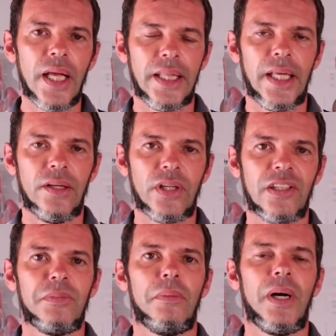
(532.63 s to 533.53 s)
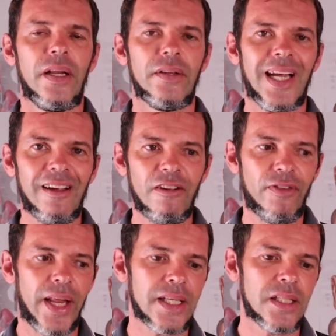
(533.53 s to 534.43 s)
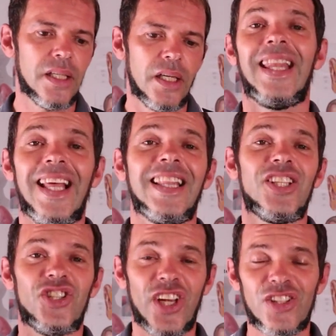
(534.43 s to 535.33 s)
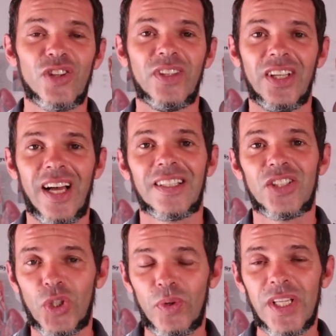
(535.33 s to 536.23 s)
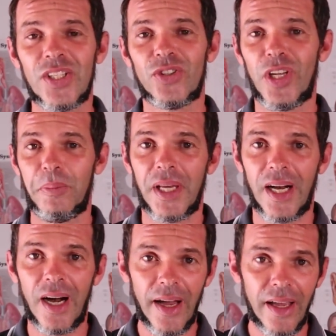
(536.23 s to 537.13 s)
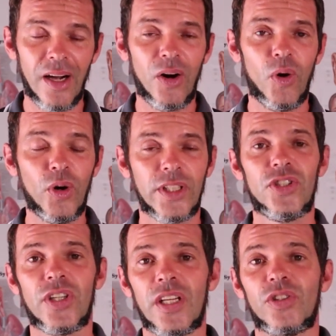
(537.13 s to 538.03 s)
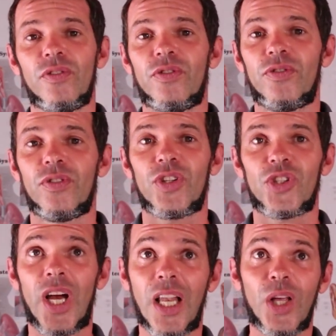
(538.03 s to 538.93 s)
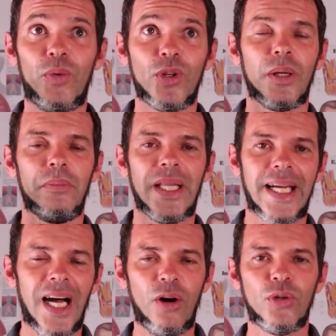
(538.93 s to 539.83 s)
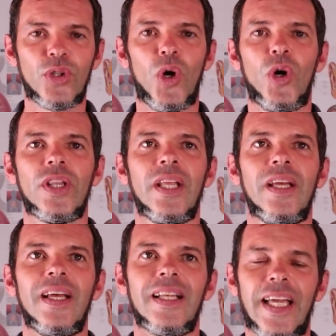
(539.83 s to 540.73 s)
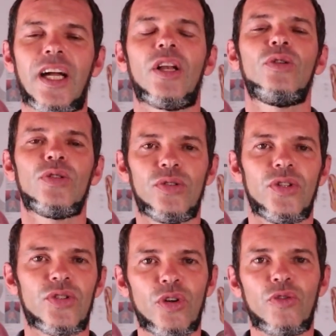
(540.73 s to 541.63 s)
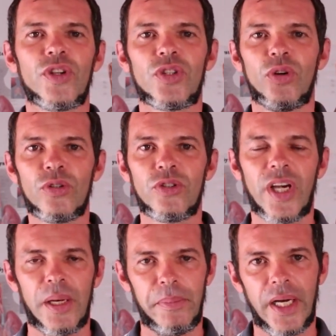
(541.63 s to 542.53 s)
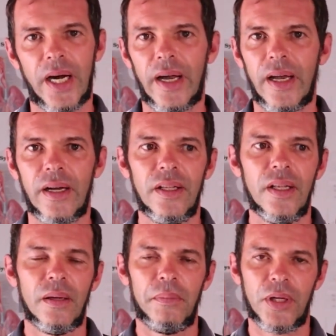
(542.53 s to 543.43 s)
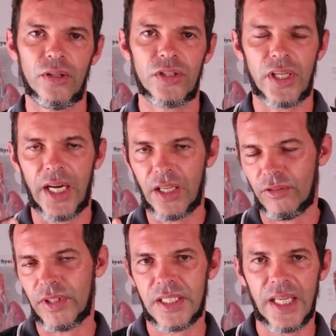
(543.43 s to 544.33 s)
and then you have mammalian dive reflex, then the chance of the lung squeeze is going to be higher, or the chance of shallow water blackout on like close to the surface also can be higher, because kind of the